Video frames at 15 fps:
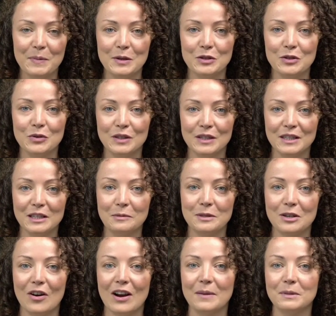Be sure to
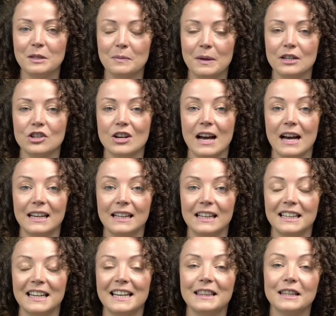subscribe to my channel
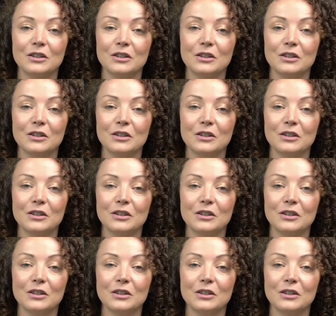and hit